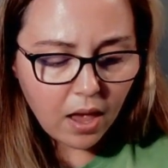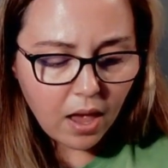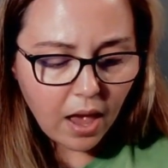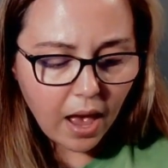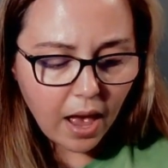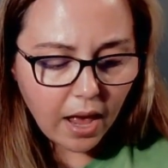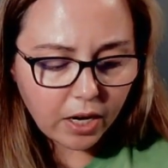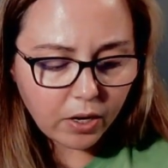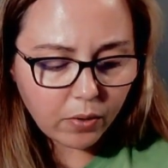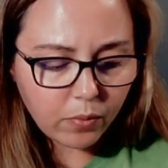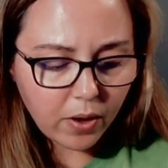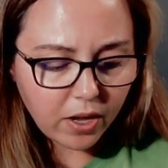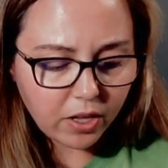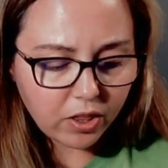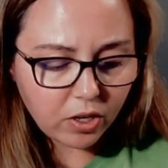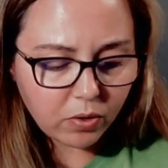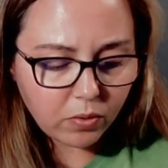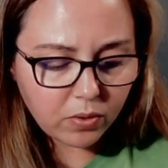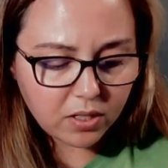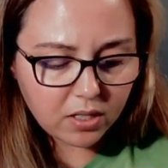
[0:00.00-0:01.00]
Anyway,
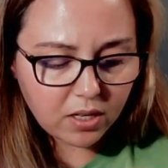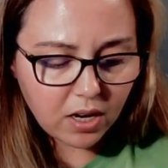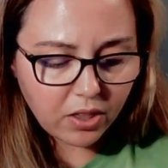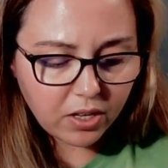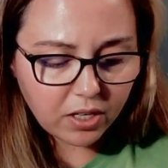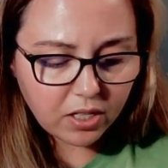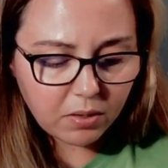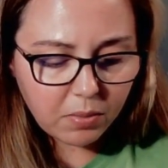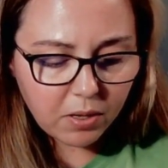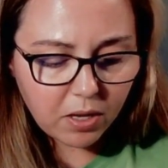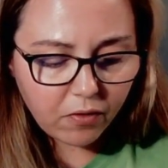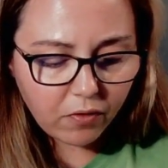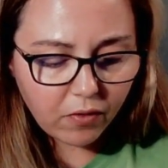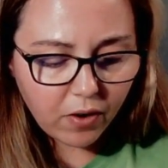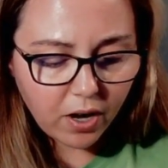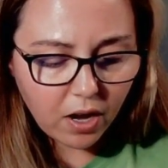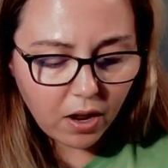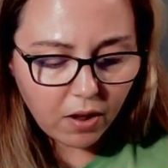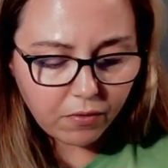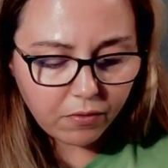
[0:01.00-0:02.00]
there was nothing to be
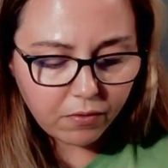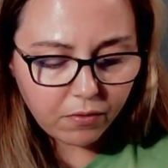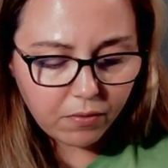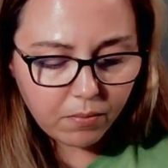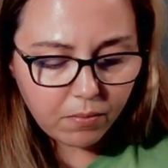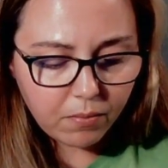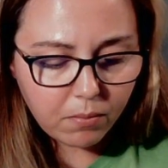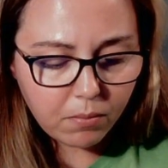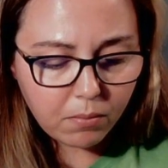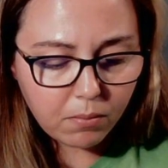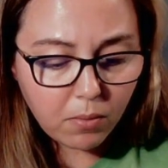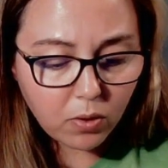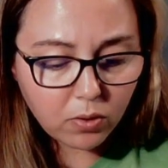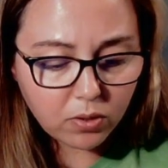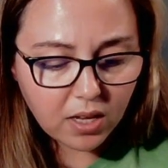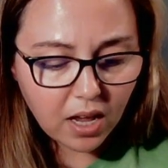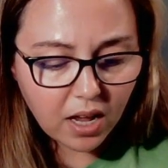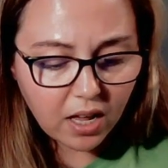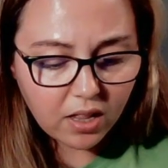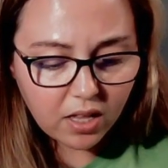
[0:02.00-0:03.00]
afraid of. Most
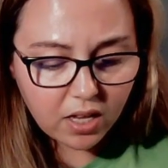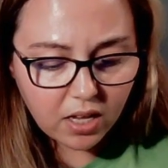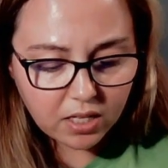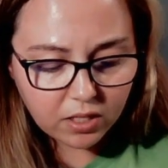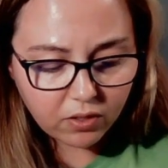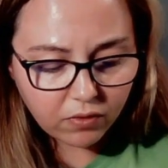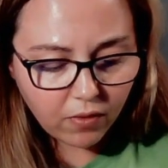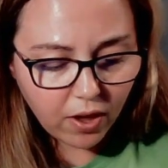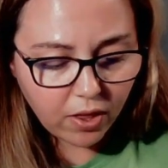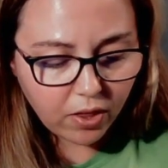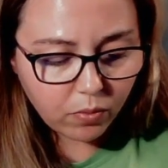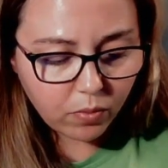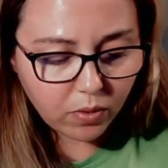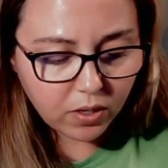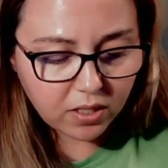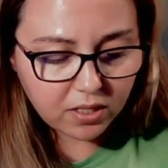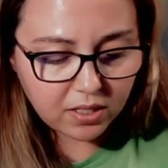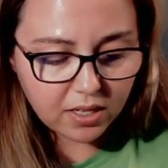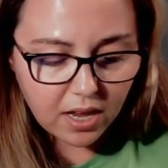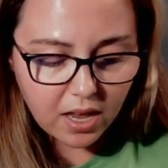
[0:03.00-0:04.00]
likely his father
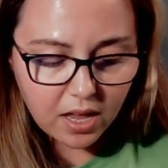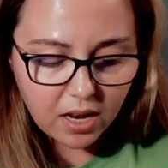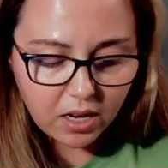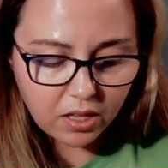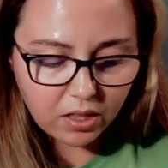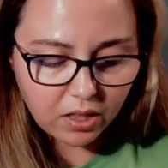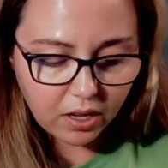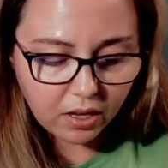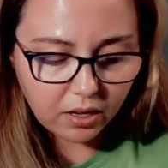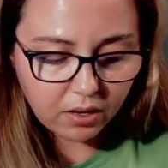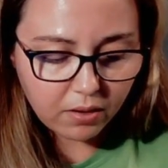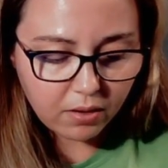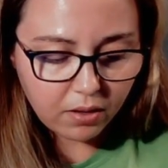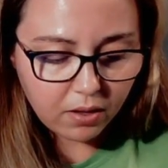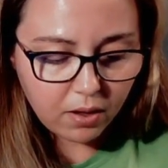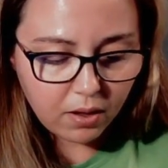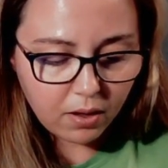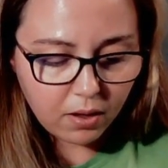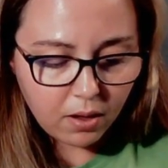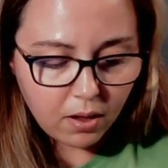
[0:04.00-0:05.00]
wouldn't say anything,
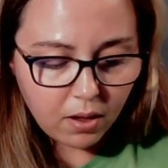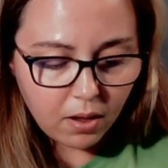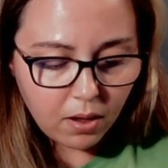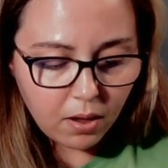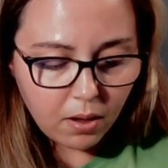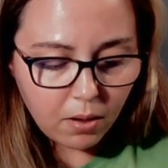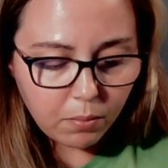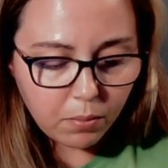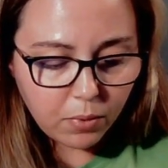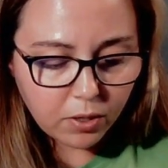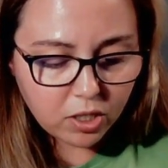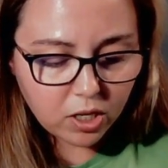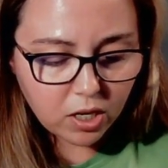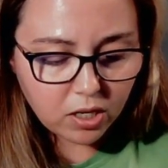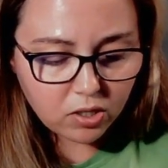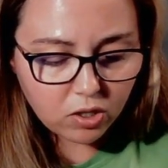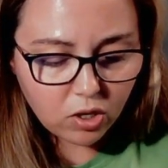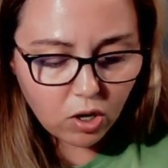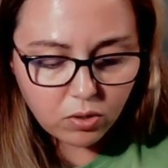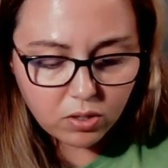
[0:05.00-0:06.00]
but
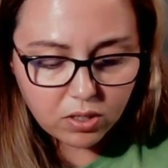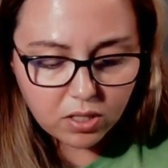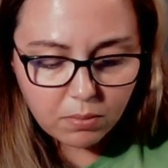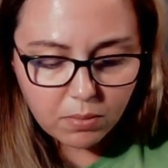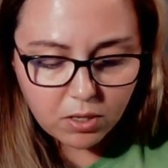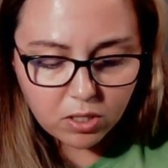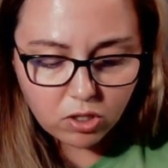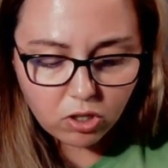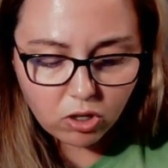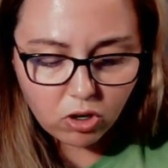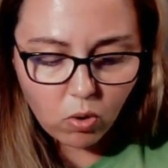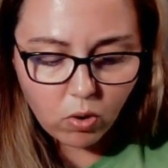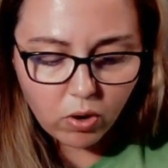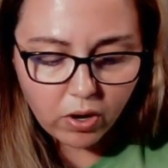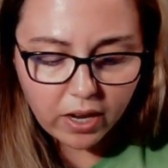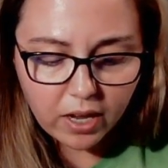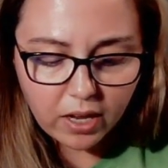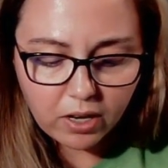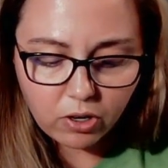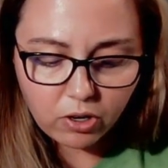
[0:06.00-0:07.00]
just go see Mr.
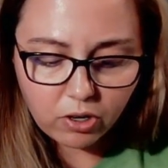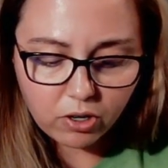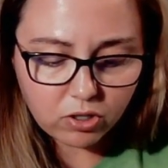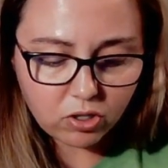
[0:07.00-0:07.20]
Coriander and